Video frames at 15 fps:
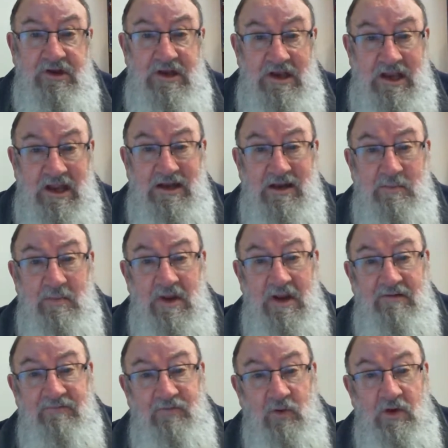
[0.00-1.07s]
yet been
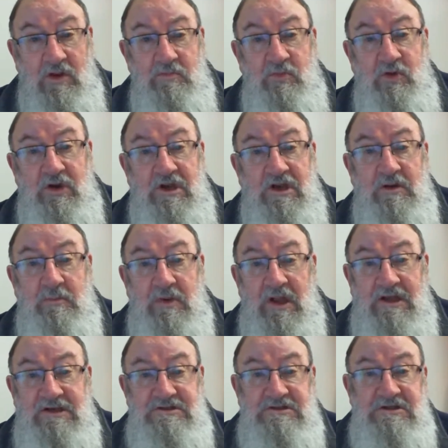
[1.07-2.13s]
fully put into
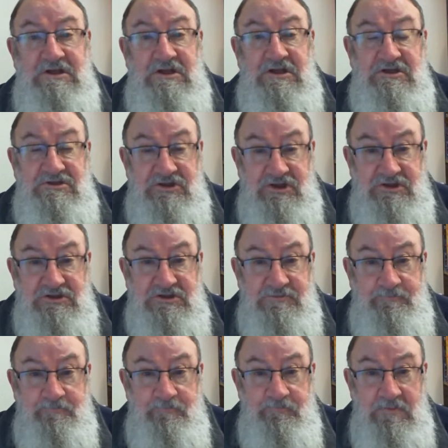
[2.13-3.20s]
place in the church,
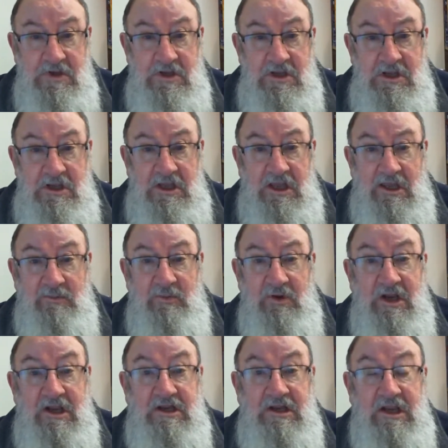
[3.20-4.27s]
and we
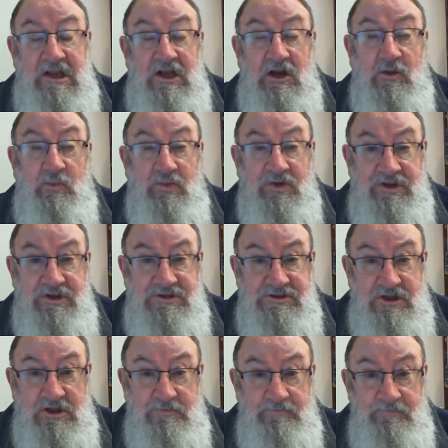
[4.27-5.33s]
need to get on with the
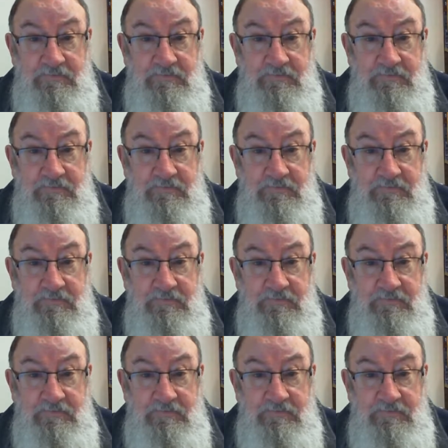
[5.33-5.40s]
job.